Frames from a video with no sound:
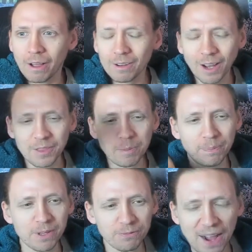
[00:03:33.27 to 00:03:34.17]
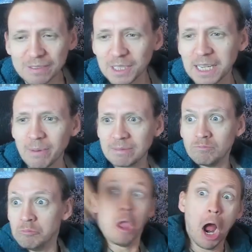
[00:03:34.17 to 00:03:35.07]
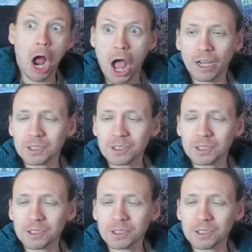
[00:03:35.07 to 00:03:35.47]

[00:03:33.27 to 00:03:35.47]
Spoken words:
Like the fact that he went, Nuh!